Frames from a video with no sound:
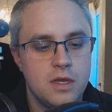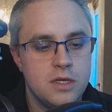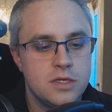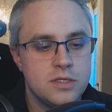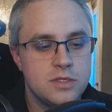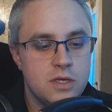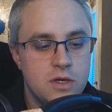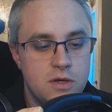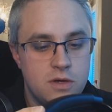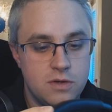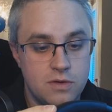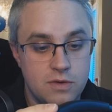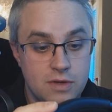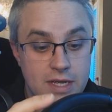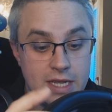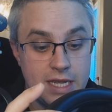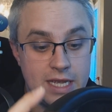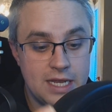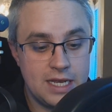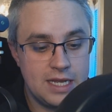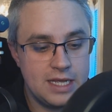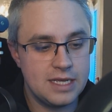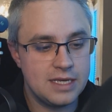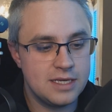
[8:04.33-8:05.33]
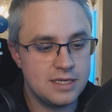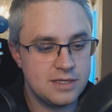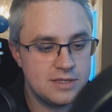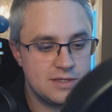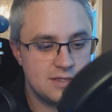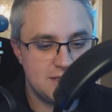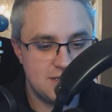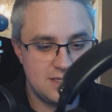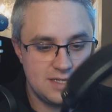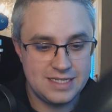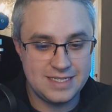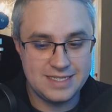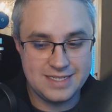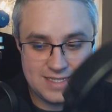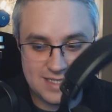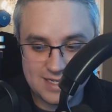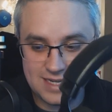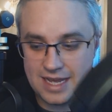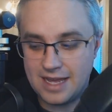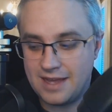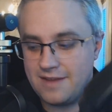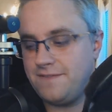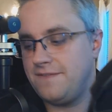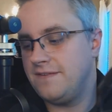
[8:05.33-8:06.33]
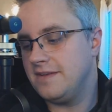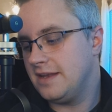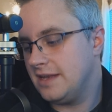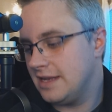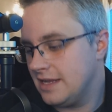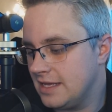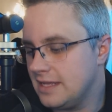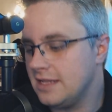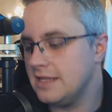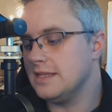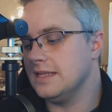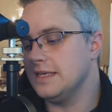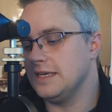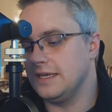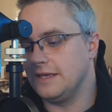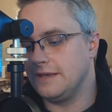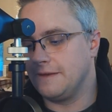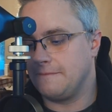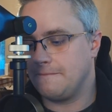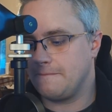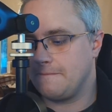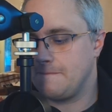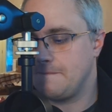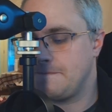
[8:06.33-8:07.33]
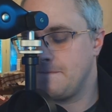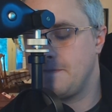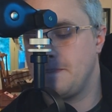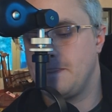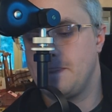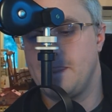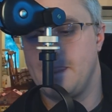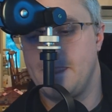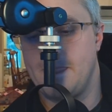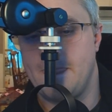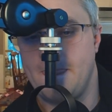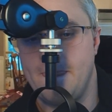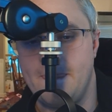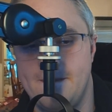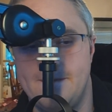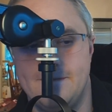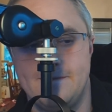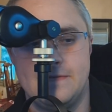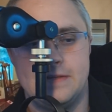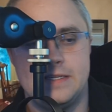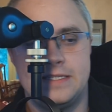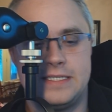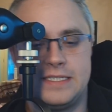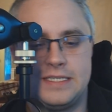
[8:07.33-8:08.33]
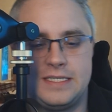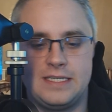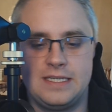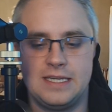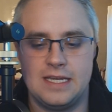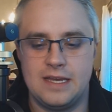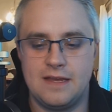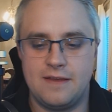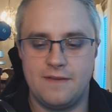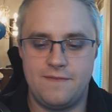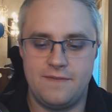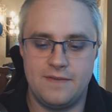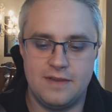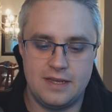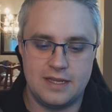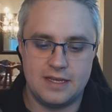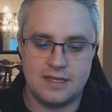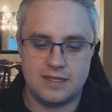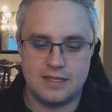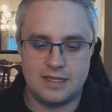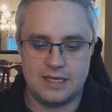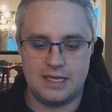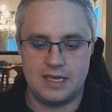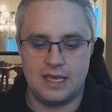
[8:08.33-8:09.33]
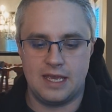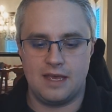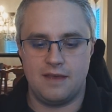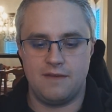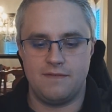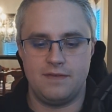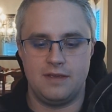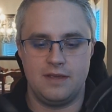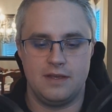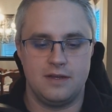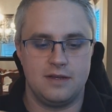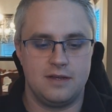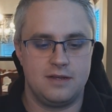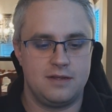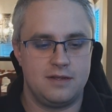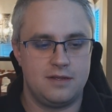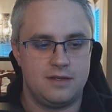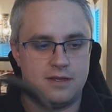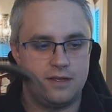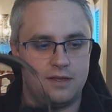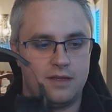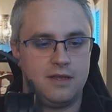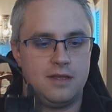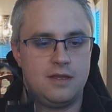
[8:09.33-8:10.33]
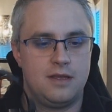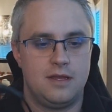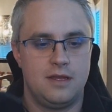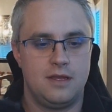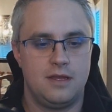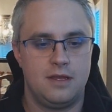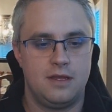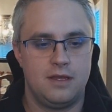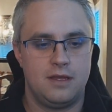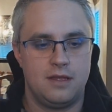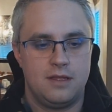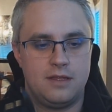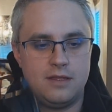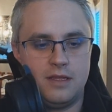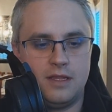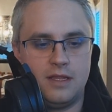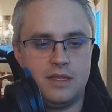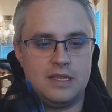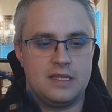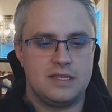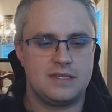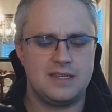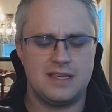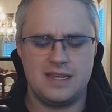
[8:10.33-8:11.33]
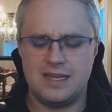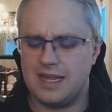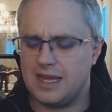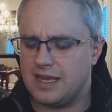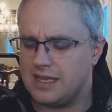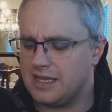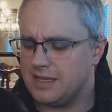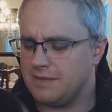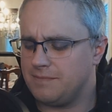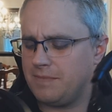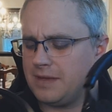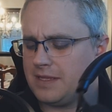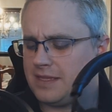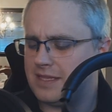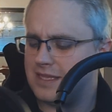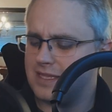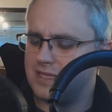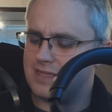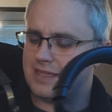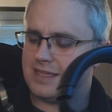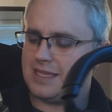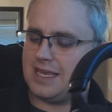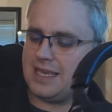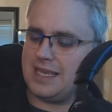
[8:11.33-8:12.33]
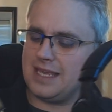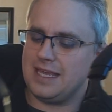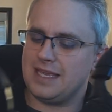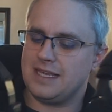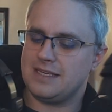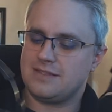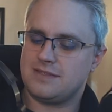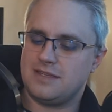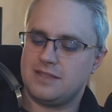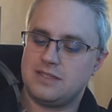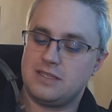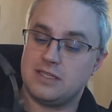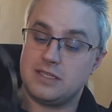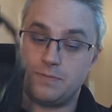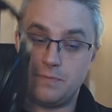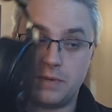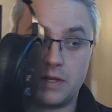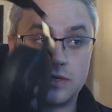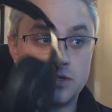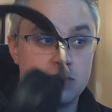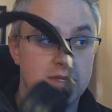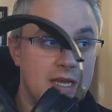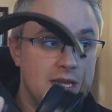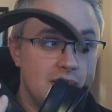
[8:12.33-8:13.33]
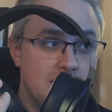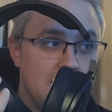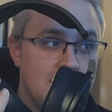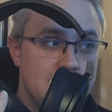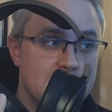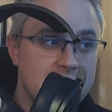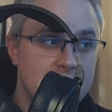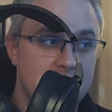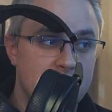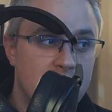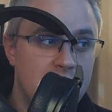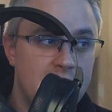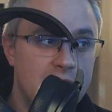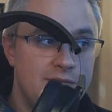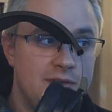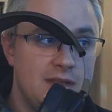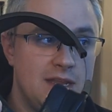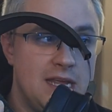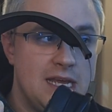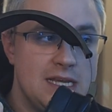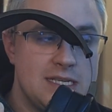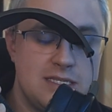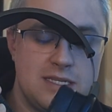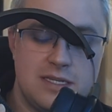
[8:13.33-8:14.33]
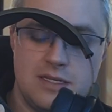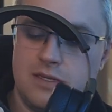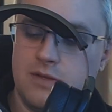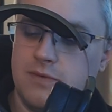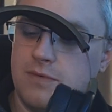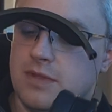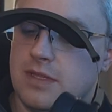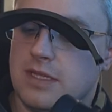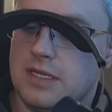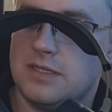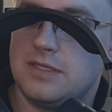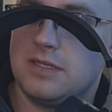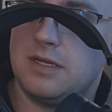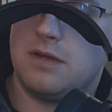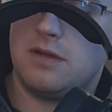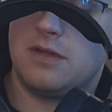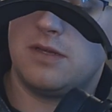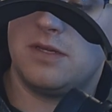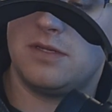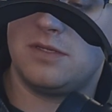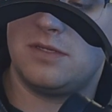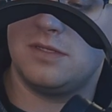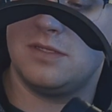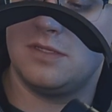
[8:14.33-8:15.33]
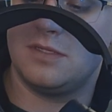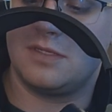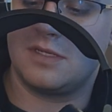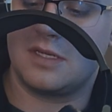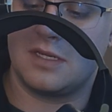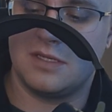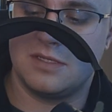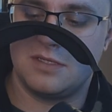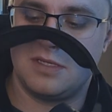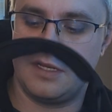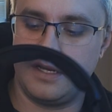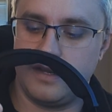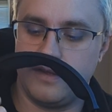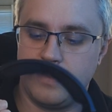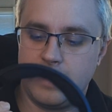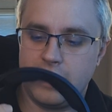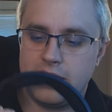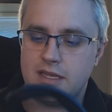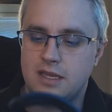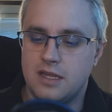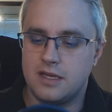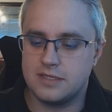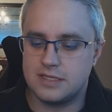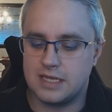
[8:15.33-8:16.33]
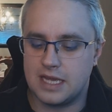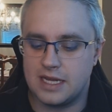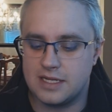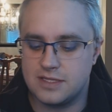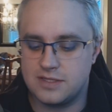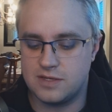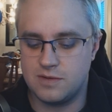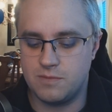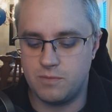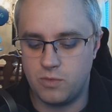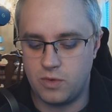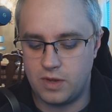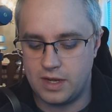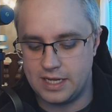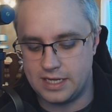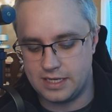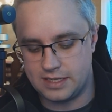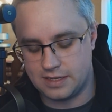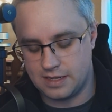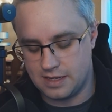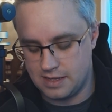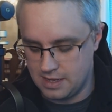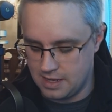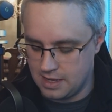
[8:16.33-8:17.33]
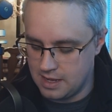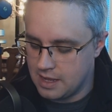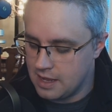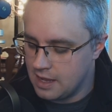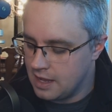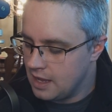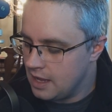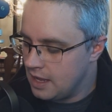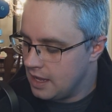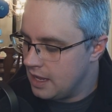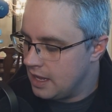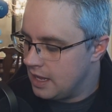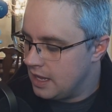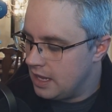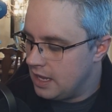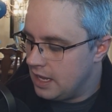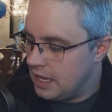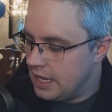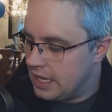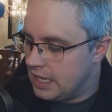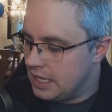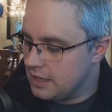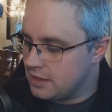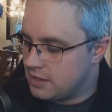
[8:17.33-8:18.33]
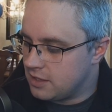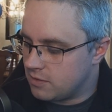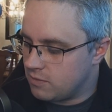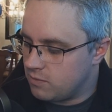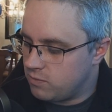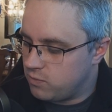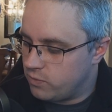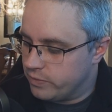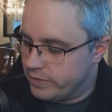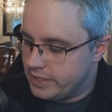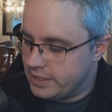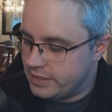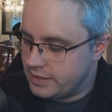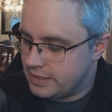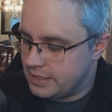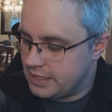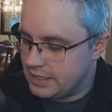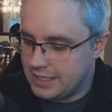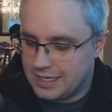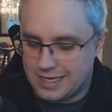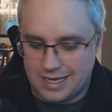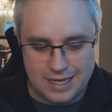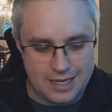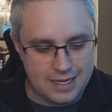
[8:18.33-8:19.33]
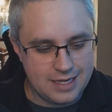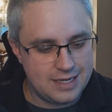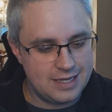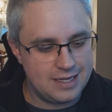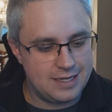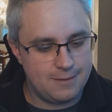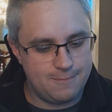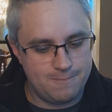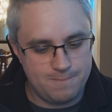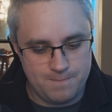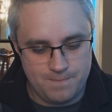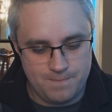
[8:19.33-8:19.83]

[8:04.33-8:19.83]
So it is definitely heavier than this. But the thing is especially, I guess a lot of it has to do with these ear cushions, because that does add some weight. They're really not.